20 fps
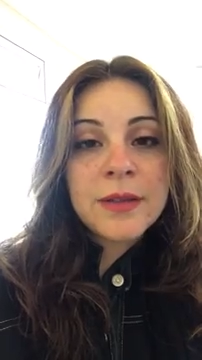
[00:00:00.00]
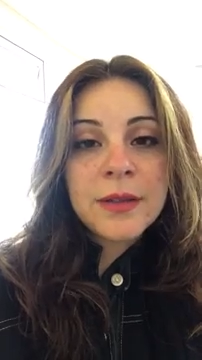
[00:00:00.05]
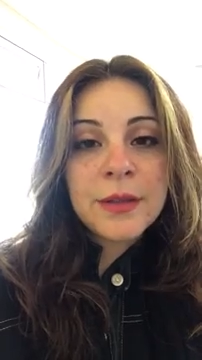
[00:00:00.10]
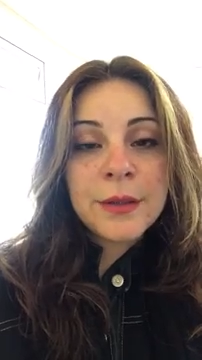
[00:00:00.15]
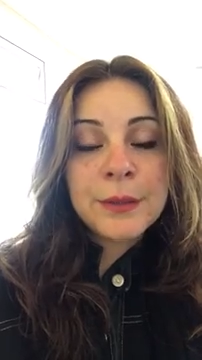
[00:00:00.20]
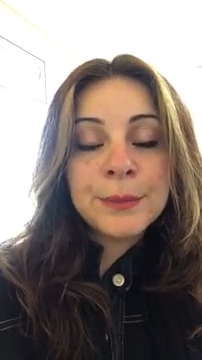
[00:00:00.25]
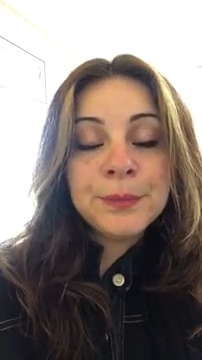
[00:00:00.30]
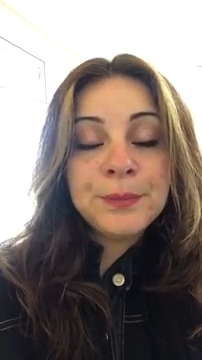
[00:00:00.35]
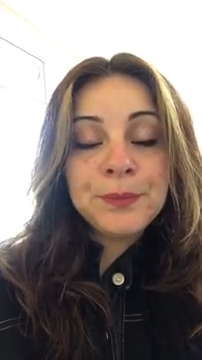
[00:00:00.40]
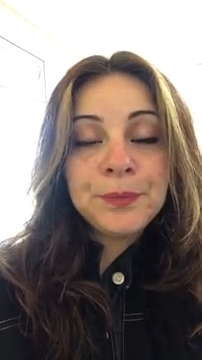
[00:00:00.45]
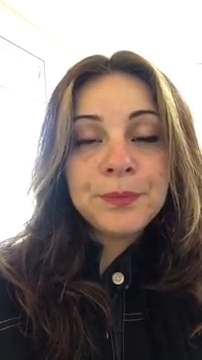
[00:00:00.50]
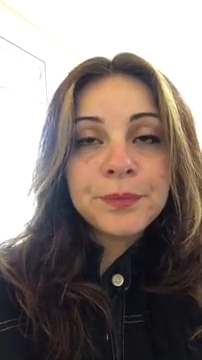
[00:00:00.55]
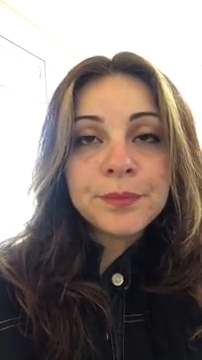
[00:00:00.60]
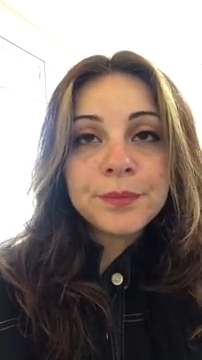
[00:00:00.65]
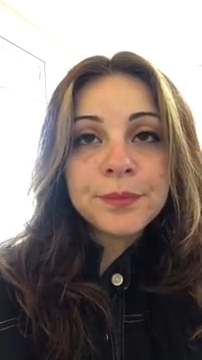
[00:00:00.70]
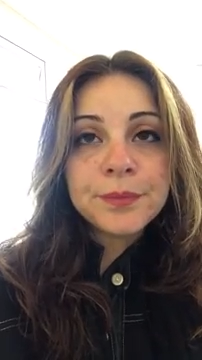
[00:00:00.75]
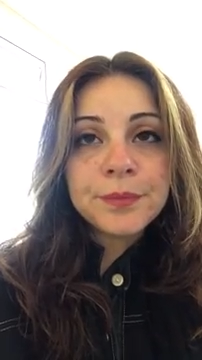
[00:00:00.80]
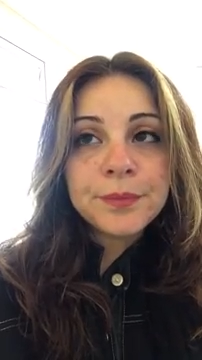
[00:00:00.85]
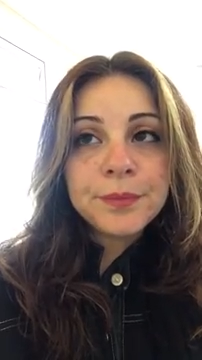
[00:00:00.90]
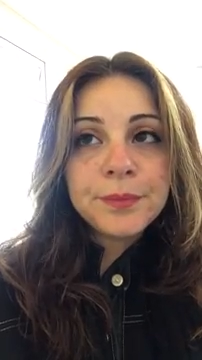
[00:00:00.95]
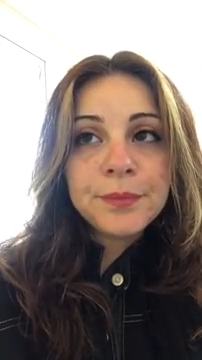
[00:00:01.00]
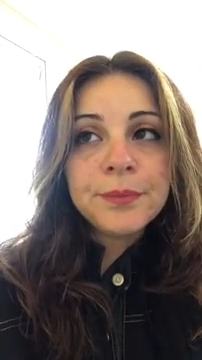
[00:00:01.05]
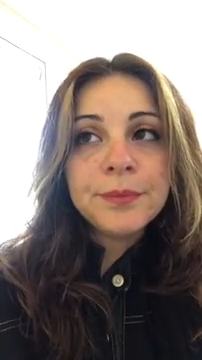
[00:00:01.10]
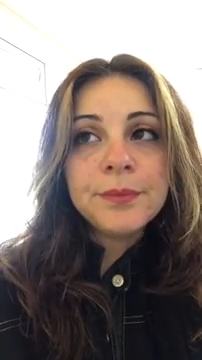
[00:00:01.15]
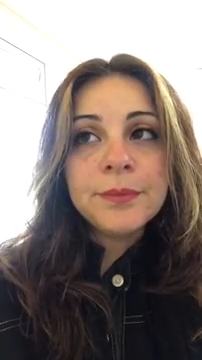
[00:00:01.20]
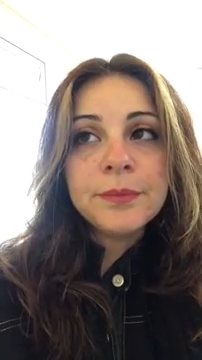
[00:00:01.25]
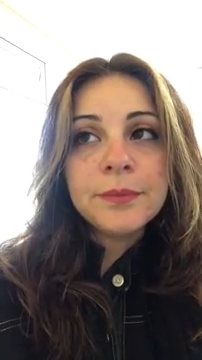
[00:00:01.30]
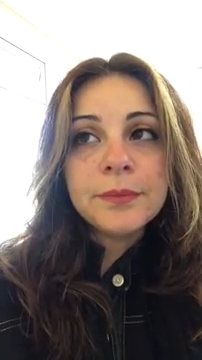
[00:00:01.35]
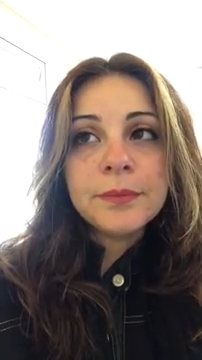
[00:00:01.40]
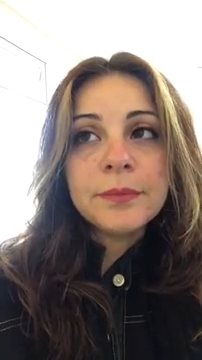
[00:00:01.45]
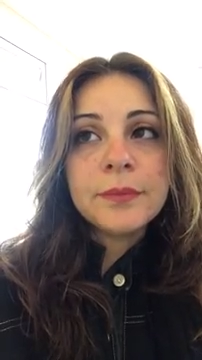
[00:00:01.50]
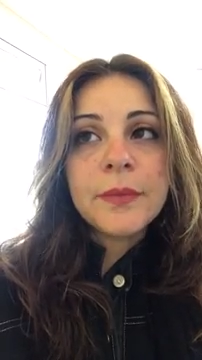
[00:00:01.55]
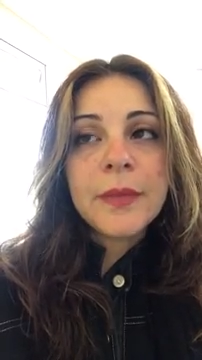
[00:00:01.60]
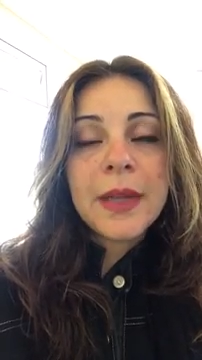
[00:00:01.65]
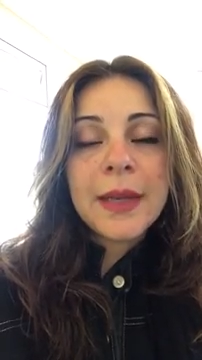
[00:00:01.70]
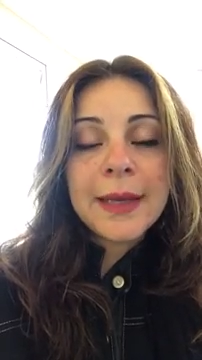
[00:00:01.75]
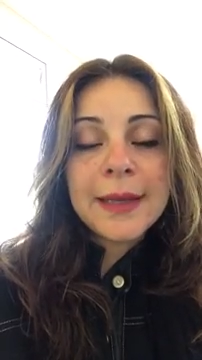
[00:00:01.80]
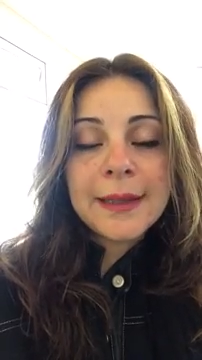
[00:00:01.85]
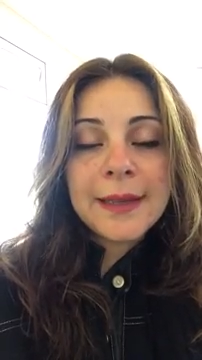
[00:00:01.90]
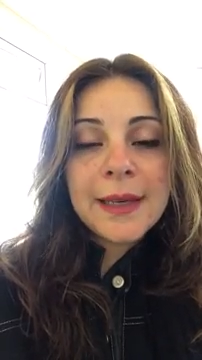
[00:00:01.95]
So
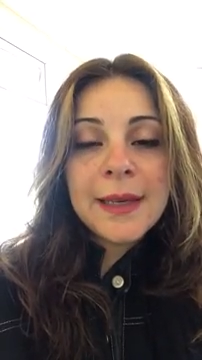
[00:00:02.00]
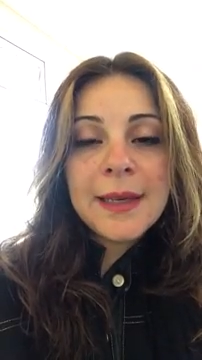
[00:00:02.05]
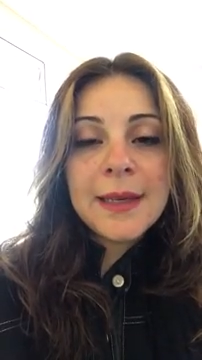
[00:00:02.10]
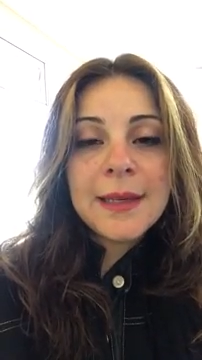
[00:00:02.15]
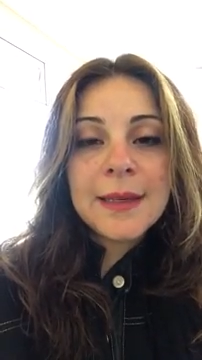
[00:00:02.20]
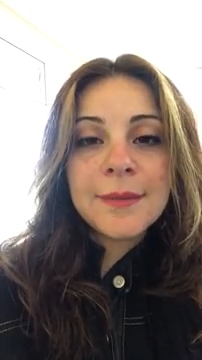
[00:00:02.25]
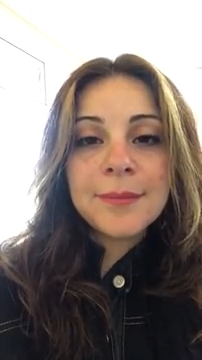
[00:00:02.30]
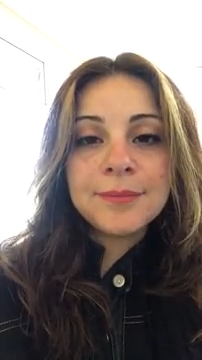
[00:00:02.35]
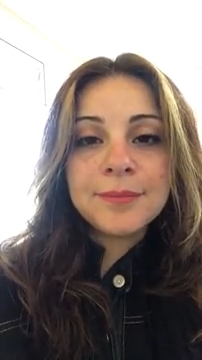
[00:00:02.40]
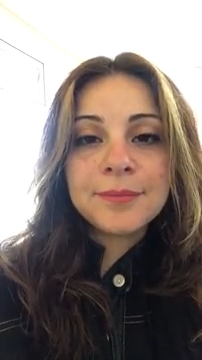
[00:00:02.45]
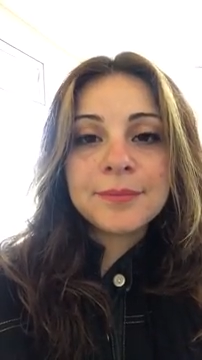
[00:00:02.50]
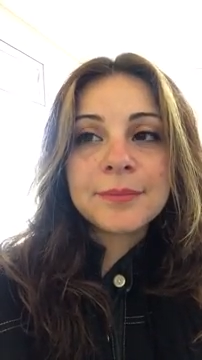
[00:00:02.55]
I like it.